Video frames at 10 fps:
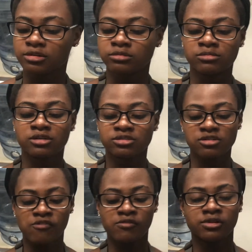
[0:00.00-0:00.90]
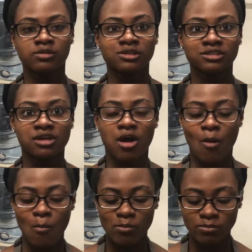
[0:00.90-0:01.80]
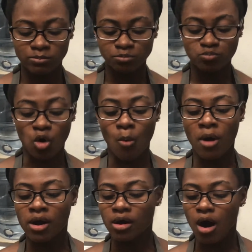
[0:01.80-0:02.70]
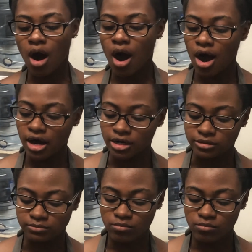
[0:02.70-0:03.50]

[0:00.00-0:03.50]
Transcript: got some other stuff in there. What is that? It's coffee? Oh my god. I